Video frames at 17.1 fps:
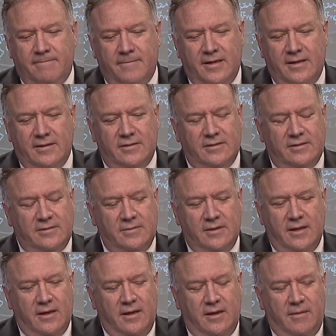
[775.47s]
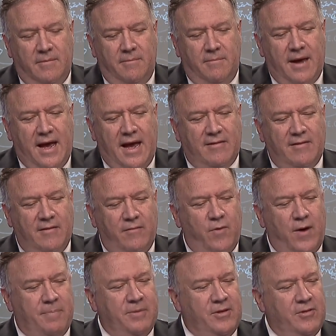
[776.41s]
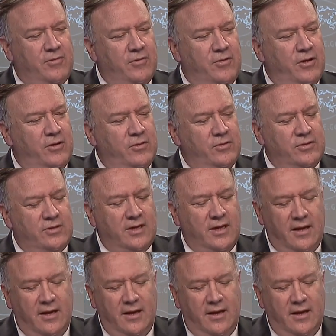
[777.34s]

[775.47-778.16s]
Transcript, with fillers: these massive weapons are used.